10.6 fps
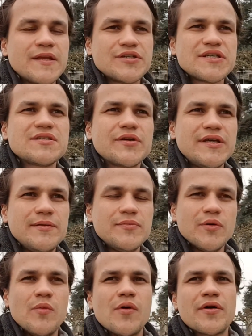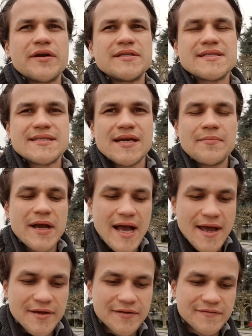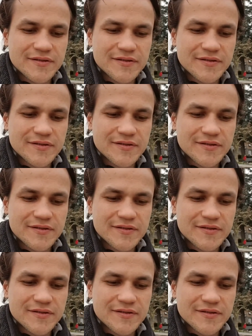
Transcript: just to keep the water in some kind of